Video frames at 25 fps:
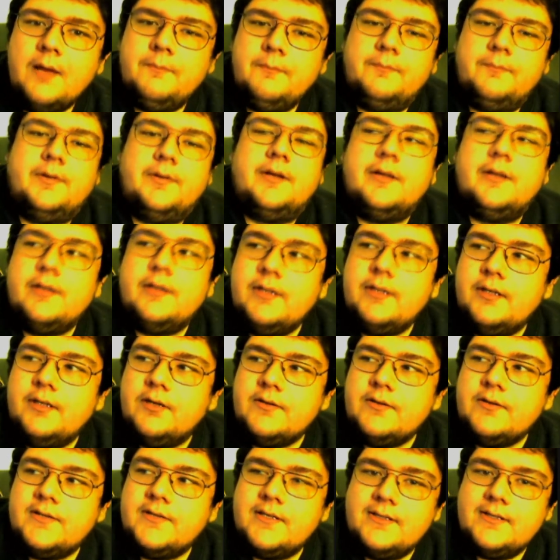but
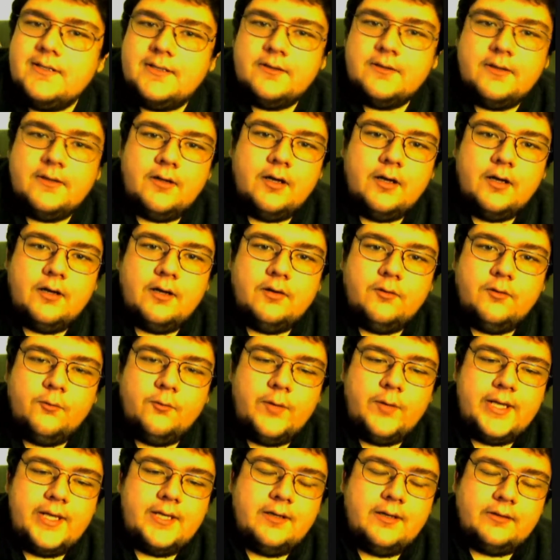since the
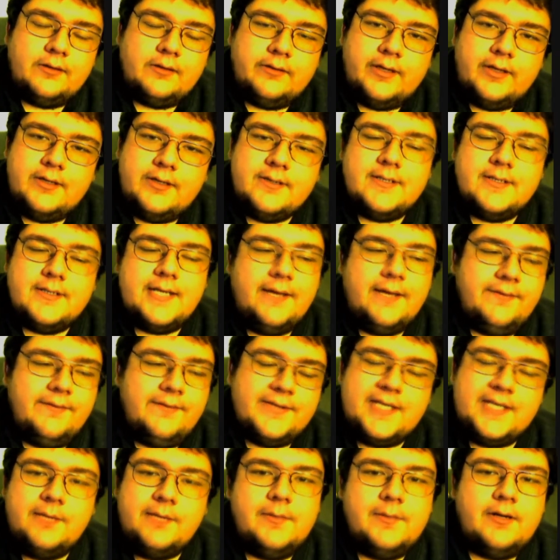Wii Online doesn't have the
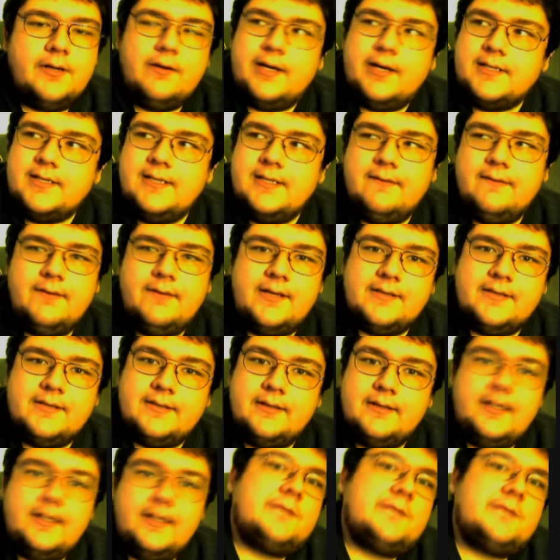same interactivity as
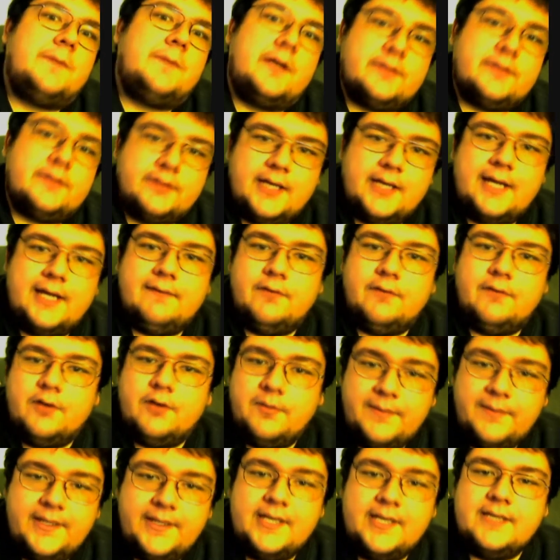say Xbox Live or the
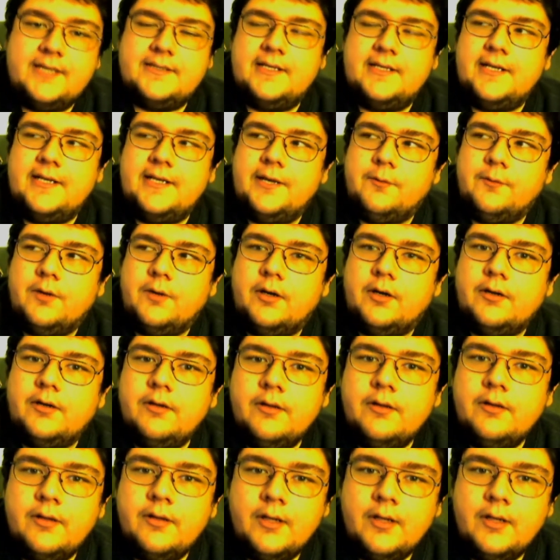PSN network,